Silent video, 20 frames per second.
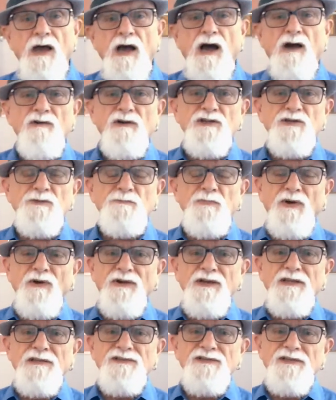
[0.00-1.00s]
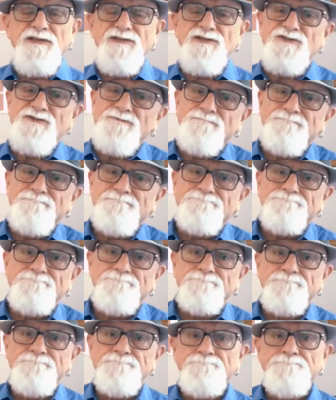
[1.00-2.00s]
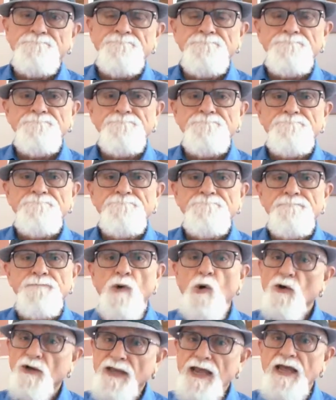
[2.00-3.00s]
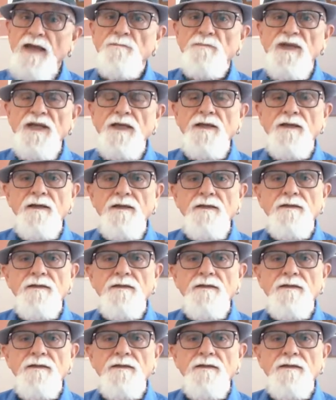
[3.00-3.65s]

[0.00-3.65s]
our experience is, or can be,